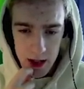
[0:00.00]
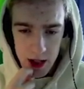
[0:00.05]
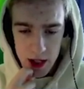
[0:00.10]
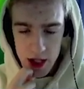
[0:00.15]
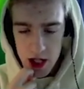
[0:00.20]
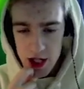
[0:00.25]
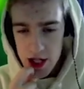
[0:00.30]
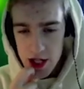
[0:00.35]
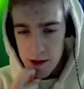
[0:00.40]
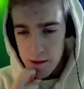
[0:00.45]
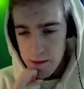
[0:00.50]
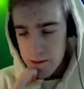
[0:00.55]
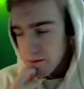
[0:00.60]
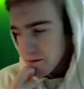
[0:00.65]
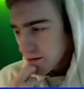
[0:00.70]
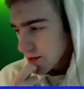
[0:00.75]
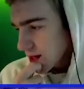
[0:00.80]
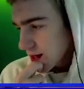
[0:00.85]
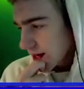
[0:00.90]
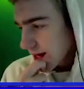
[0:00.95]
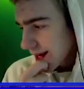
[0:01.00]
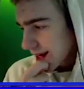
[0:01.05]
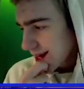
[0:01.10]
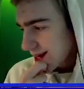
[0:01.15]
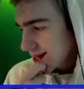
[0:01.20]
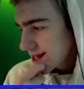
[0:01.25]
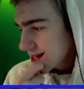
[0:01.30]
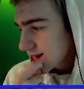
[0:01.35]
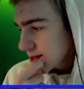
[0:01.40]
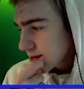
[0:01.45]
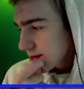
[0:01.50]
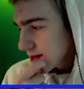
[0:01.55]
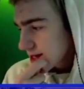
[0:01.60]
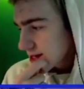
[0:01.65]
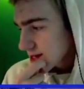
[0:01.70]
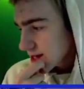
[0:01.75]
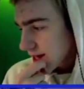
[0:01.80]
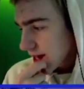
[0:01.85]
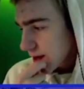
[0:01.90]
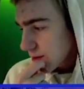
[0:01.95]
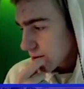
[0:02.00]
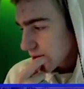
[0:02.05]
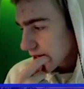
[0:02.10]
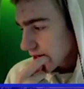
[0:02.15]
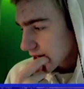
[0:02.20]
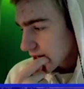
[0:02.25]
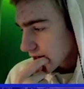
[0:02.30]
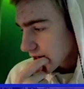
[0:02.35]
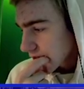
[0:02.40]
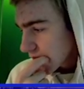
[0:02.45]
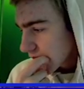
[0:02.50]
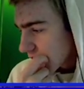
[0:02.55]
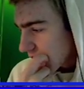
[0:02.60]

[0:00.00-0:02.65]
G G. Easy peasy. Can we get it?